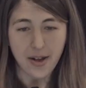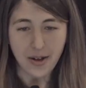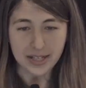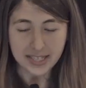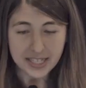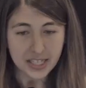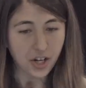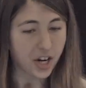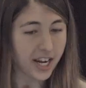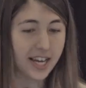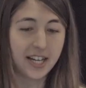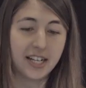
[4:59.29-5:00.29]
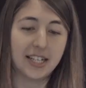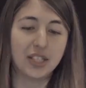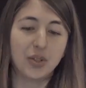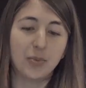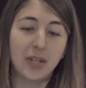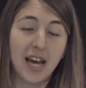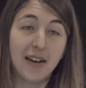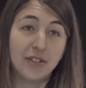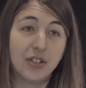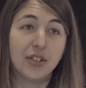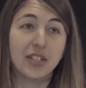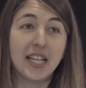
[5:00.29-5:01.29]
assessing our candidates, we have
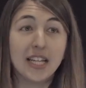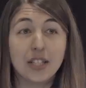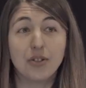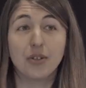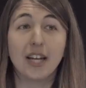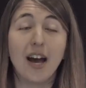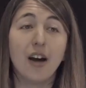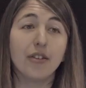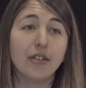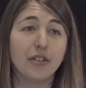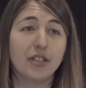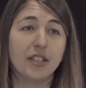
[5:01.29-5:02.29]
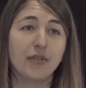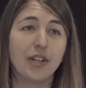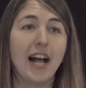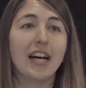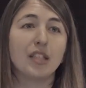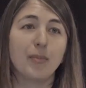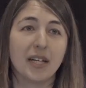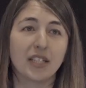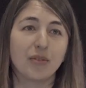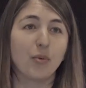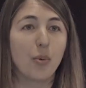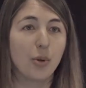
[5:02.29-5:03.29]
to take into account those different
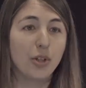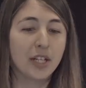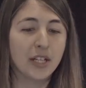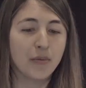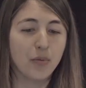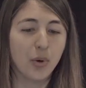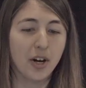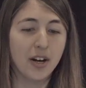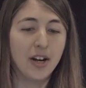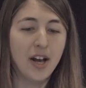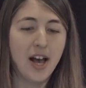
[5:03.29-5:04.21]
aspects of what we're looking for.